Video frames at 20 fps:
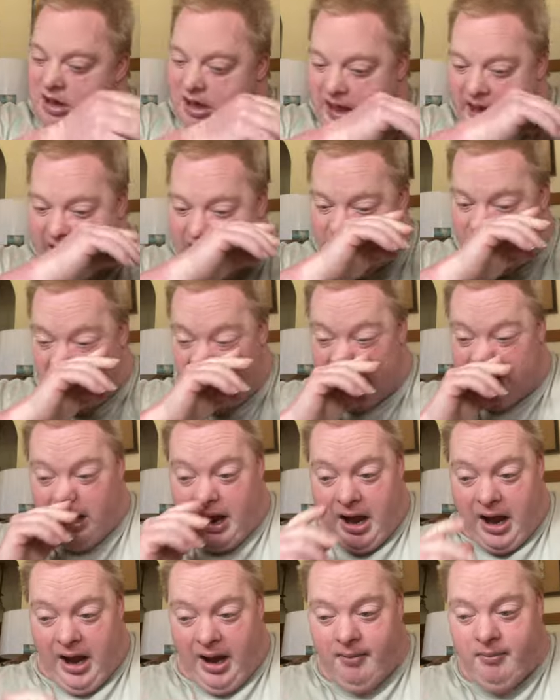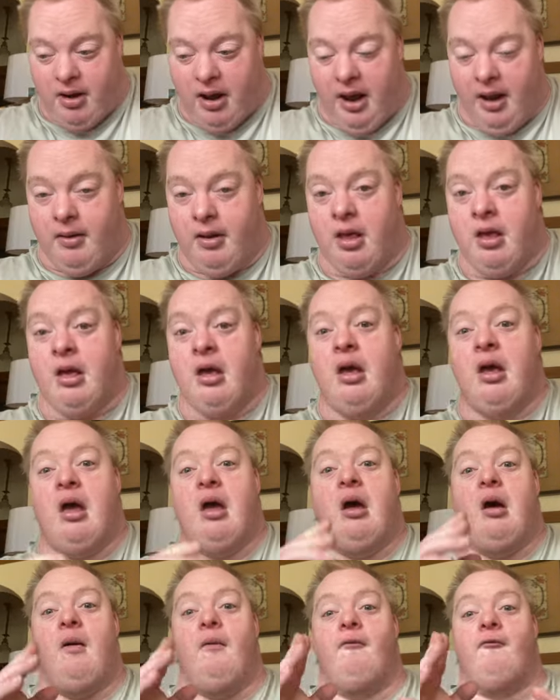have good time and
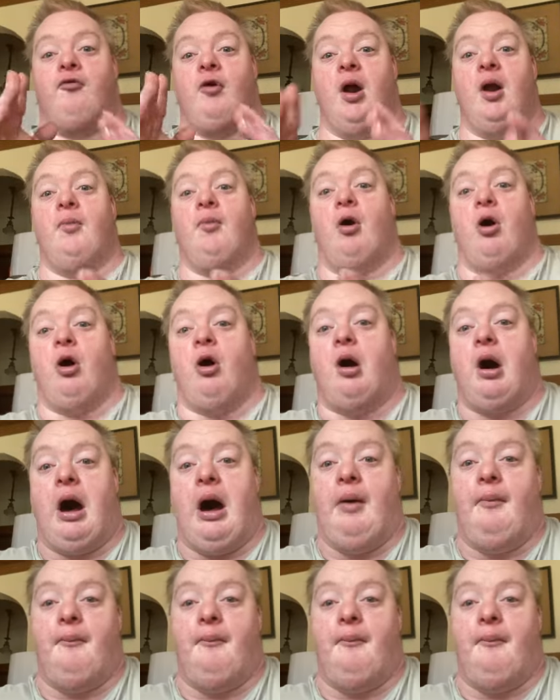football.